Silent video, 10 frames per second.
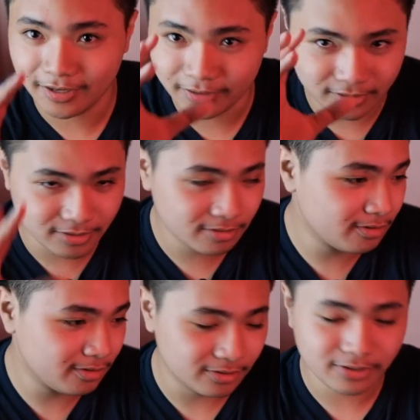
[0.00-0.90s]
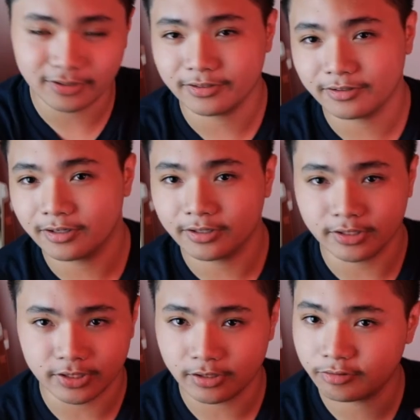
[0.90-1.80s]
other songs, other
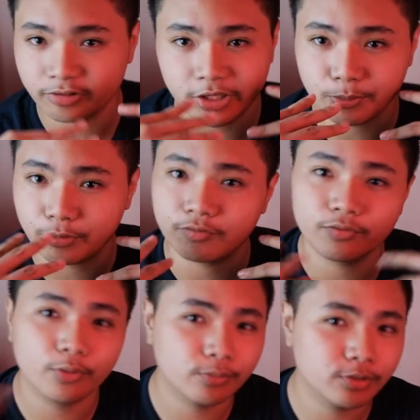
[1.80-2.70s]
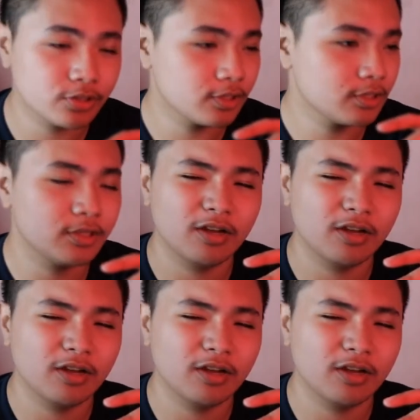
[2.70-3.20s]
artists, other live performances?